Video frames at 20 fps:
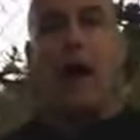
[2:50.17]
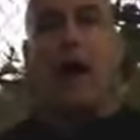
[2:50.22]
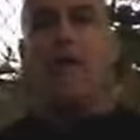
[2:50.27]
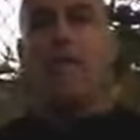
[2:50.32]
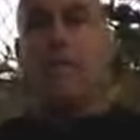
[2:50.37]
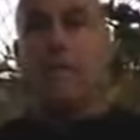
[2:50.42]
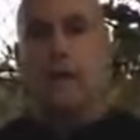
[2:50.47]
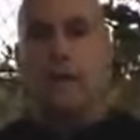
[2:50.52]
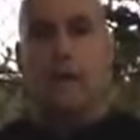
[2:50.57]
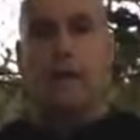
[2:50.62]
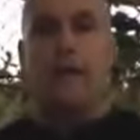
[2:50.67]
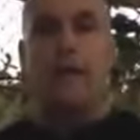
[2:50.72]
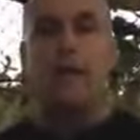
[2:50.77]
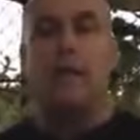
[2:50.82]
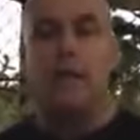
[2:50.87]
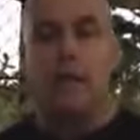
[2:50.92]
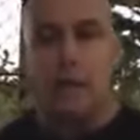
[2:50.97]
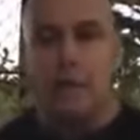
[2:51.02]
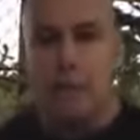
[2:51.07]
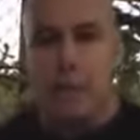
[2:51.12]
I've been a
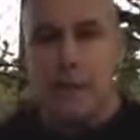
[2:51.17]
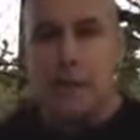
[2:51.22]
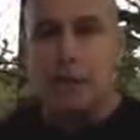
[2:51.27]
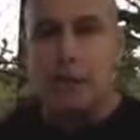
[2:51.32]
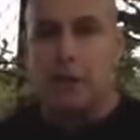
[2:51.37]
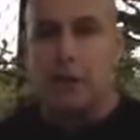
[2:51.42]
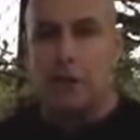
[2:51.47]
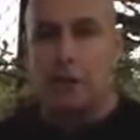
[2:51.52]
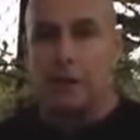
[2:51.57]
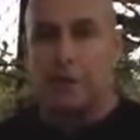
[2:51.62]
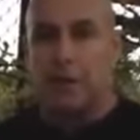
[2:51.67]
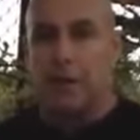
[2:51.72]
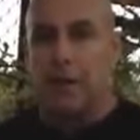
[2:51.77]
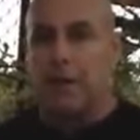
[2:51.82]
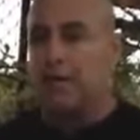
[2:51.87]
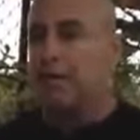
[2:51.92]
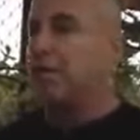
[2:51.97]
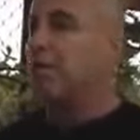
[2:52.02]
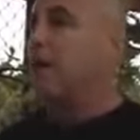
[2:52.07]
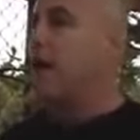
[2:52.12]
healing minister for
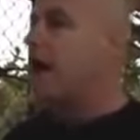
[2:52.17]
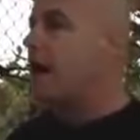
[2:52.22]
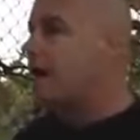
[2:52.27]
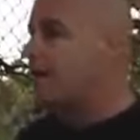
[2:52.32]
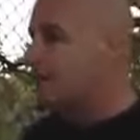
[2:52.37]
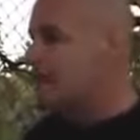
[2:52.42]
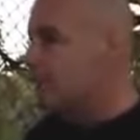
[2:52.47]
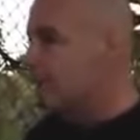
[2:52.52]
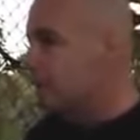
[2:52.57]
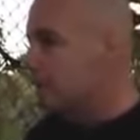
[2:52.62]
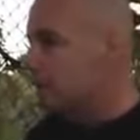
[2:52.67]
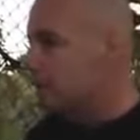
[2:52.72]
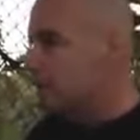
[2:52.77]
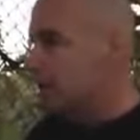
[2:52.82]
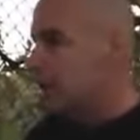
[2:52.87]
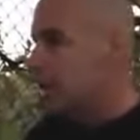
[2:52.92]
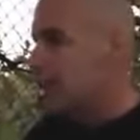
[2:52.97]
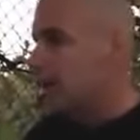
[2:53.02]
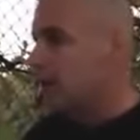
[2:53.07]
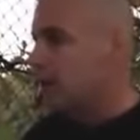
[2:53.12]
like 5
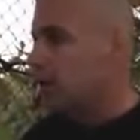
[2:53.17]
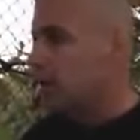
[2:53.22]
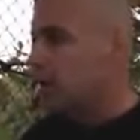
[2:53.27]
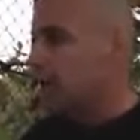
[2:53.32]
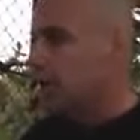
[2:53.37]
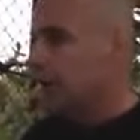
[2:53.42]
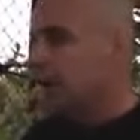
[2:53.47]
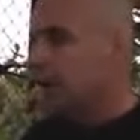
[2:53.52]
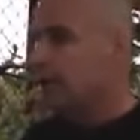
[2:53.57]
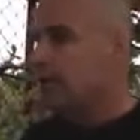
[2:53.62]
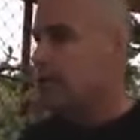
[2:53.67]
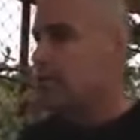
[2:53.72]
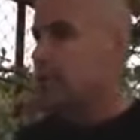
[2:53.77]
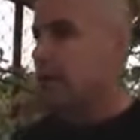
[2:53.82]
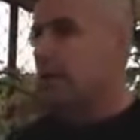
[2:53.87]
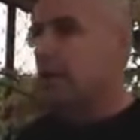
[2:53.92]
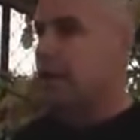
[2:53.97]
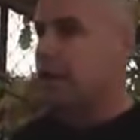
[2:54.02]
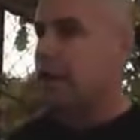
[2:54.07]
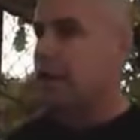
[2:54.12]
years now. All right.
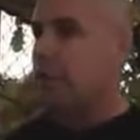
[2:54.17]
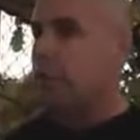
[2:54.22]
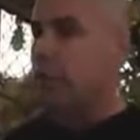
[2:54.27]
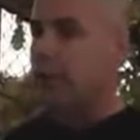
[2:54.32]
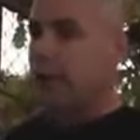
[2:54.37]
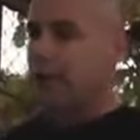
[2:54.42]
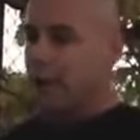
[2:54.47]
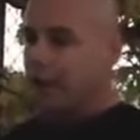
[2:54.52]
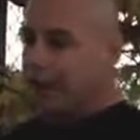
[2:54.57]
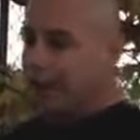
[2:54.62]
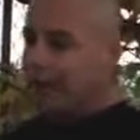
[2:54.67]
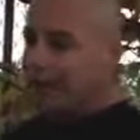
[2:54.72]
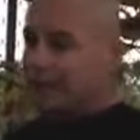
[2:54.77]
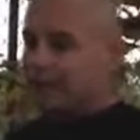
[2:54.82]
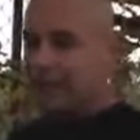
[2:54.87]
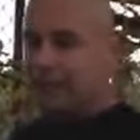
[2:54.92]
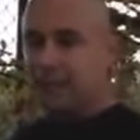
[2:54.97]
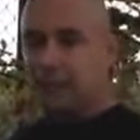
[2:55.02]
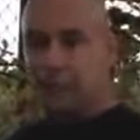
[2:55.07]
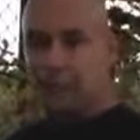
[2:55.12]
And when I
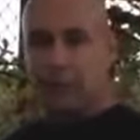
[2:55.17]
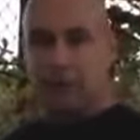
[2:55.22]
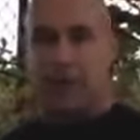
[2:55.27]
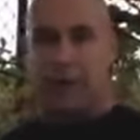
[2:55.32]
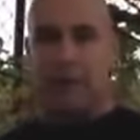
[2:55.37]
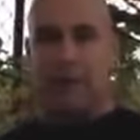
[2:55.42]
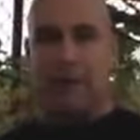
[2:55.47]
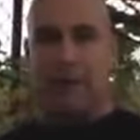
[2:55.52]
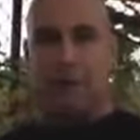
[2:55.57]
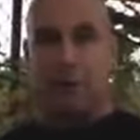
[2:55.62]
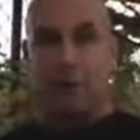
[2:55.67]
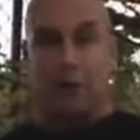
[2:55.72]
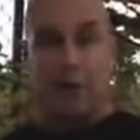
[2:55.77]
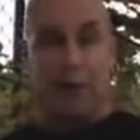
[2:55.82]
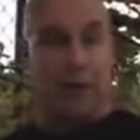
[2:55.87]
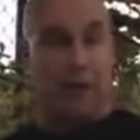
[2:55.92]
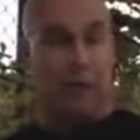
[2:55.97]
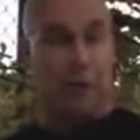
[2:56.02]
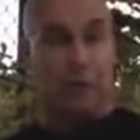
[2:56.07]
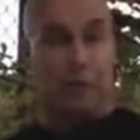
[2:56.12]
said don't tell me, I was
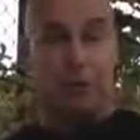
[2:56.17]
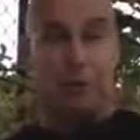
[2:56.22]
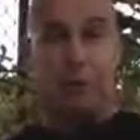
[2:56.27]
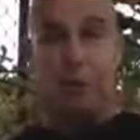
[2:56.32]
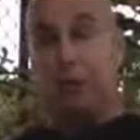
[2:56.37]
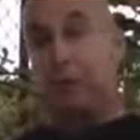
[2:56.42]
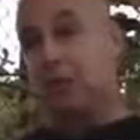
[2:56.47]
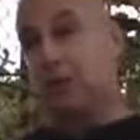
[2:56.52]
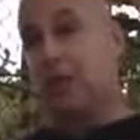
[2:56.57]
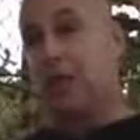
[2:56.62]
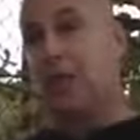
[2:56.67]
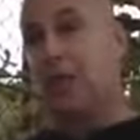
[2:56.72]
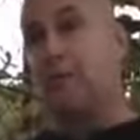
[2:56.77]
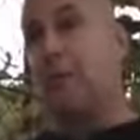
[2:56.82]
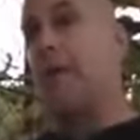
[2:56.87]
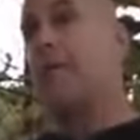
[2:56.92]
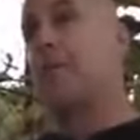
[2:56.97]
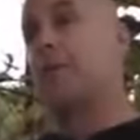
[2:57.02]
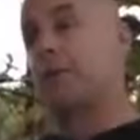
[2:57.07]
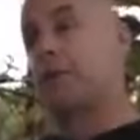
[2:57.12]

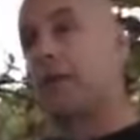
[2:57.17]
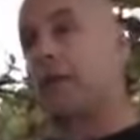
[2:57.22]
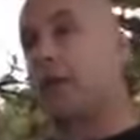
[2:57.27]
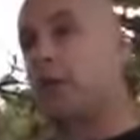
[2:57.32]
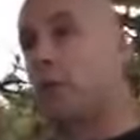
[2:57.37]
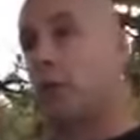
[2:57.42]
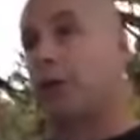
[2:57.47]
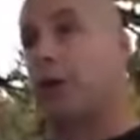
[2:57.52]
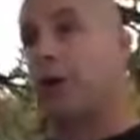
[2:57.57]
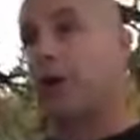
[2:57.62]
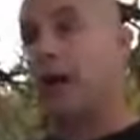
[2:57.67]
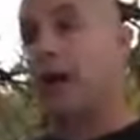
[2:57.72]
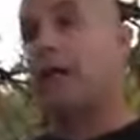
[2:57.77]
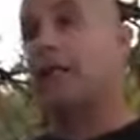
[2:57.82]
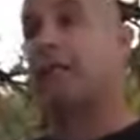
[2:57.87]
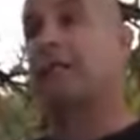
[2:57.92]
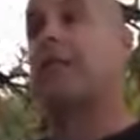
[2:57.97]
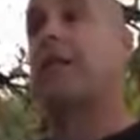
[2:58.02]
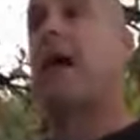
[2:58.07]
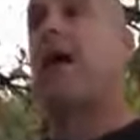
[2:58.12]
thinking maybe I was getting a word of
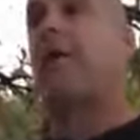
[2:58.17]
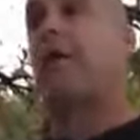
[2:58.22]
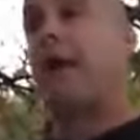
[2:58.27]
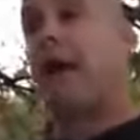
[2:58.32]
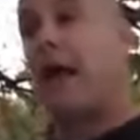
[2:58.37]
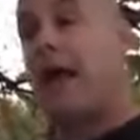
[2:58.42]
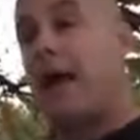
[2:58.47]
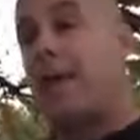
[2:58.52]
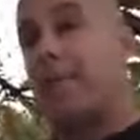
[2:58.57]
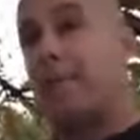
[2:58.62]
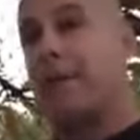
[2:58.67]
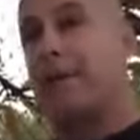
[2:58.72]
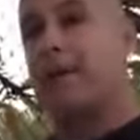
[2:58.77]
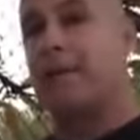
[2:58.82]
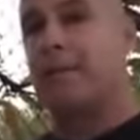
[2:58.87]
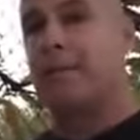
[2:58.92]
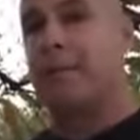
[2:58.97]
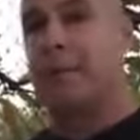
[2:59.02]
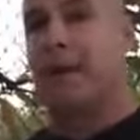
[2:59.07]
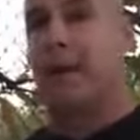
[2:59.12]
knowledge of how it
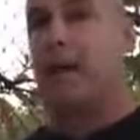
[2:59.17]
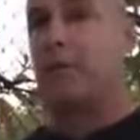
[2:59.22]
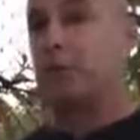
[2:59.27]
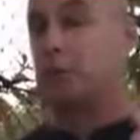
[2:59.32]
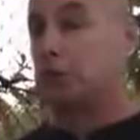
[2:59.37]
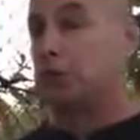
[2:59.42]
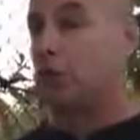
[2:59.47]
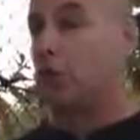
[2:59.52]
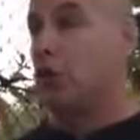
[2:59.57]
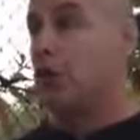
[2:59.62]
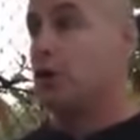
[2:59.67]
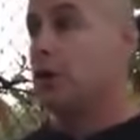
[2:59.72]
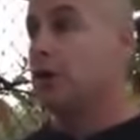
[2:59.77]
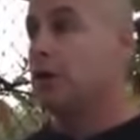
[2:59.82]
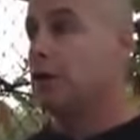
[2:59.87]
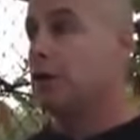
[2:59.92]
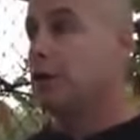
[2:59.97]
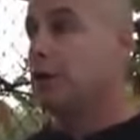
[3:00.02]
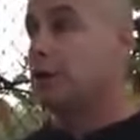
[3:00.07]
happened, but I was wrong.